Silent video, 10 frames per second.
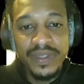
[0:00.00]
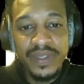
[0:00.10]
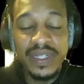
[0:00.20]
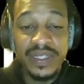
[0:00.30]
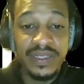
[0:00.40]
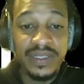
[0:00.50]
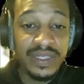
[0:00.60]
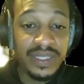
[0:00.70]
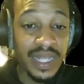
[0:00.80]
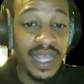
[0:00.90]
And it's the
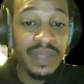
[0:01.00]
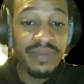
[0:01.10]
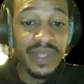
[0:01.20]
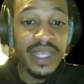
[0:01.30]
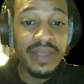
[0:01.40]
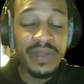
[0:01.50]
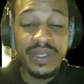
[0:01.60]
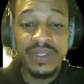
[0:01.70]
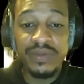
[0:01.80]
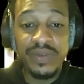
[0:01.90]
same thing,
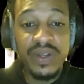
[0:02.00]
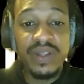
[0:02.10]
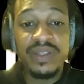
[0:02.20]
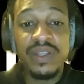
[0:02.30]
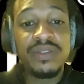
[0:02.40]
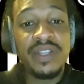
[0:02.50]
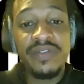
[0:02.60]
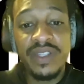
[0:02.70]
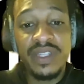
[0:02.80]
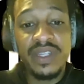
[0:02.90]
because we're no
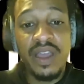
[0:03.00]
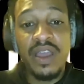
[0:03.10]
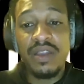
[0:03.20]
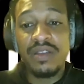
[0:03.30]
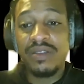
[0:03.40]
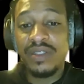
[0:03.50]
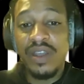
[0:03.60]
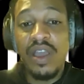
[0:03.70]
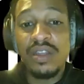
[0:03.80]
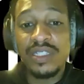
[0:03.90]
different than our, than
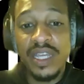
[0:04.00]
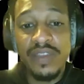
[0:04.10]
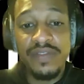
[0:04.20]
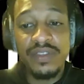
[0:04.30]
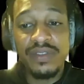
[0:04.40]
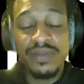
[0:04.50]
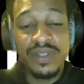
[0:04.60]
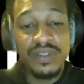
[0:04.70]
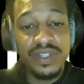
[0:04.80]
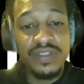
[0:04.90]
our Savior. We're
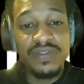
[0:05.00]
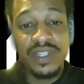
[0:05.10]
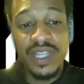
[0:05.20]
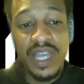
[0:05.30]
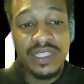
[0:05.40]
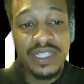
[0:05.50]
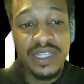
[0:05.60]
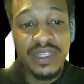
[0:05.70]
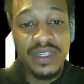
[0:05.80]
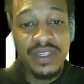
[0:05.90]
no different than
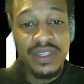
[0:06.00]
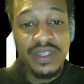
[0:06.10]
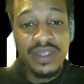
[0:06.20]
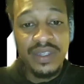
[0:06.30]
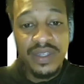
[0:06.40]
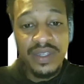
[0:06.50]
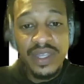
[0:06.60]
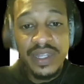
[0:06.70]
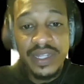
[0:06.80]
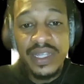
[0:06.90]
Yache.
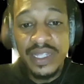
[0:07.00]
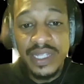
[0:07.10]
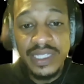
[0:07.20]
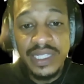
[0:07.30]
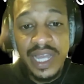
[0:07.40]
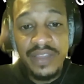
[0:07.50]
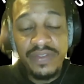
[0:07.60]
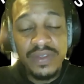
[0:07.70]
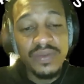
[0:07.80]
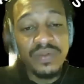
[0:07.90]
And in this life,
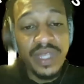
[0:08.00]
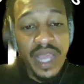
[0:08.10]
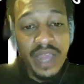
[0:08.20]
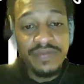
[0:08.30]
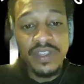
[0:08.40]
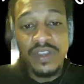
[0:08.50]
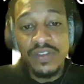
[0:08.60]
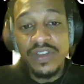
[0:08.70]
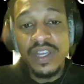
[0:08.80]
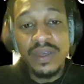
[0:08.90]
we have to
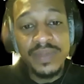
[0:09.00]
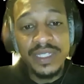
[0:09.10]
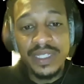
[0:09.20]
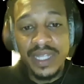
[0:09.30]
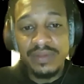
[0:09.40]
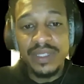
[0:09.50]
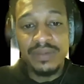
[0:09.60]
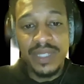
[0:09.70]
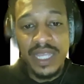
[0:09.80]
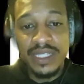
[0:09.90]
overcome the same
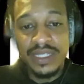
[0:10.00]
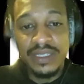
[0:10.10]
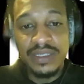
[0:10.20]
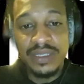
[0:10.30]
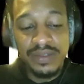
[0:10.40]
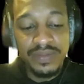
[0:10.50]
temptations.